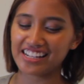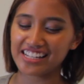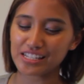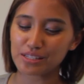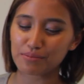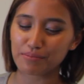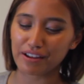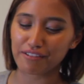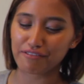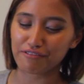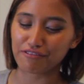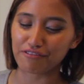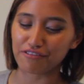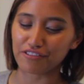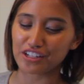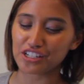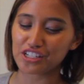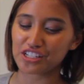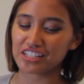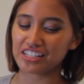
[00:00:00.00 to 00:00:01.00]
I guess curry. My
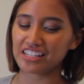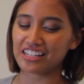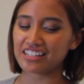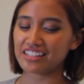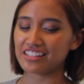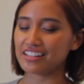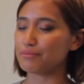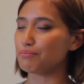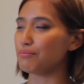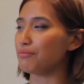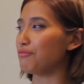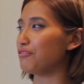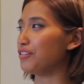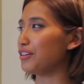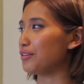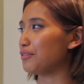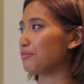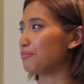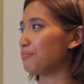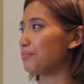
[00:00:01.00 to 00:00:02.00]
fish needed a
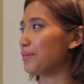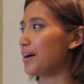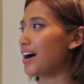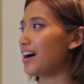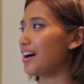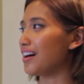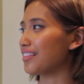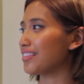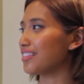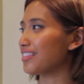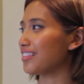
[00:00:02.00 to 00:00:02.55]
real bath.